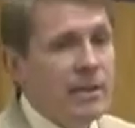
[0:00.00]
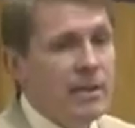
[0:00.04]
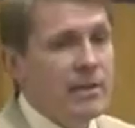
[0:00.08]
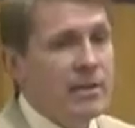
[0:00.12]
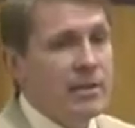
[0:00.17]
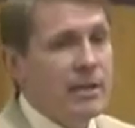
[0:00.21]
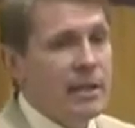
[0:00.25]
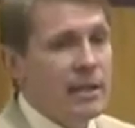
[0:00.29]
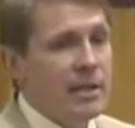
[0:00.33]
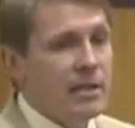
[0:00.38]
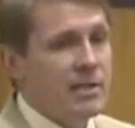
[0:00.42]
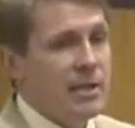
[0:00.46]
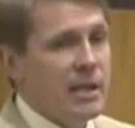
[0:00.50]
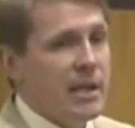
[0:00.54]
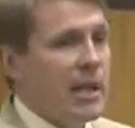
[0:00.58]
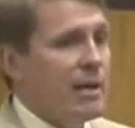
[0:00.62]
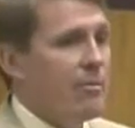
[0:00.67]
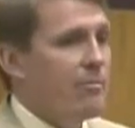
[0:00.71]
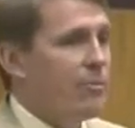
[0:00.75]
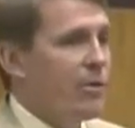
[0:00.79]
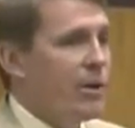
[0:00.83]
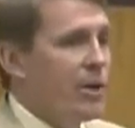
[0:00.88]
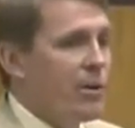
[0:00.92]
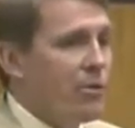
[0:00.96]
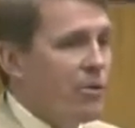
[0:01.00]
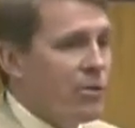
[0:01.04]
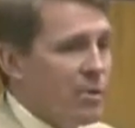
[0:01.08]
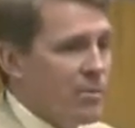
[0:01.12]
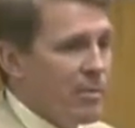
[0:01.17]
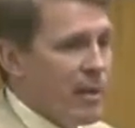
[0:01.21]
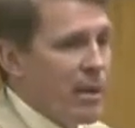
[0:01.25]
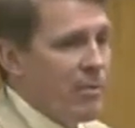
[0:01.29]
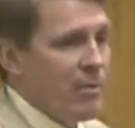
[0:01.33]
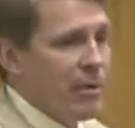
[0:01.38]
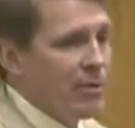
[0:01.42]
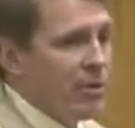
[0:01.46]
They tell the kids the
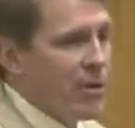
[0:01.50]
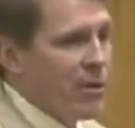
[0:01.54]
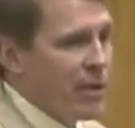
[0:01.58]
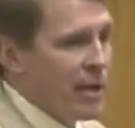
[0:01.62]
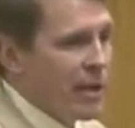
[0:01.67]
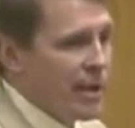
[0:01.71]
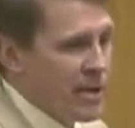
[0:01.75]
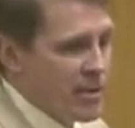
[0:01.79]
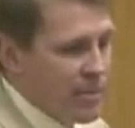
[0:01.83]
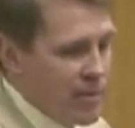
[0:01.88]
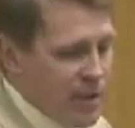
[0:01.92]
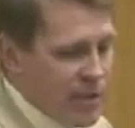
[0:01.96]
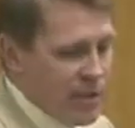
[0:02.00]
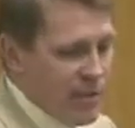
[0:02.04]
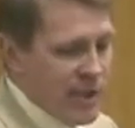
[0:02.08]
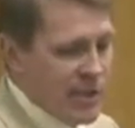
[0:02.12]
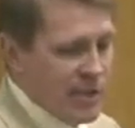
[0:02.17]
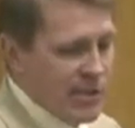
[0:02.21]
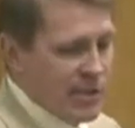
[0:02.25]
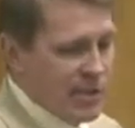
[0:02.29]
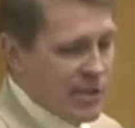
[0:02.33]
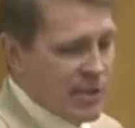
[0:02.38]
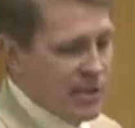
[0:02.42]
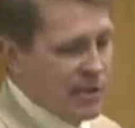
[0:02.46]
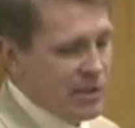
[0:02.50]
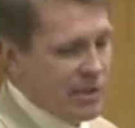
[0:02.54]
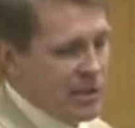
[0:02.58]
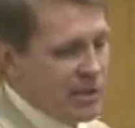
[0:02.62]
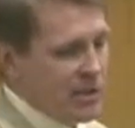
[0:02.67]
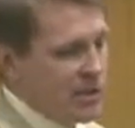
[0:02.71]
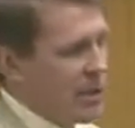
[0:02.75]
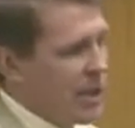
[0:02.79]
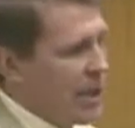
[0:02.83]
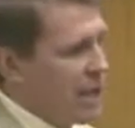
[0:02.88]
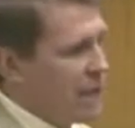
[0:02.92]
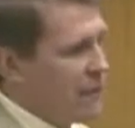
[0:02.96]
embryo, the baby growing in the mother, has
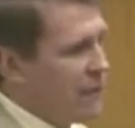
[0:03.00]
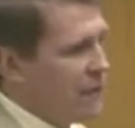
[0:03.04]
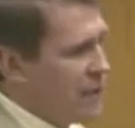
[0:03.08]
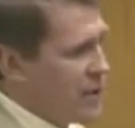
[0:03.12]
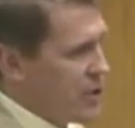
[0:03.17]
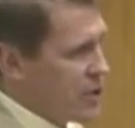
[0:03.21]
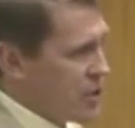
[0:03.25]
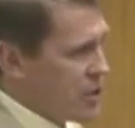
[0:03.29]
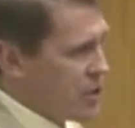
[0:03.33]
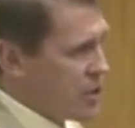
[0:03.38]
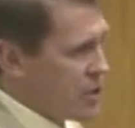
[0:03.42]
gills like a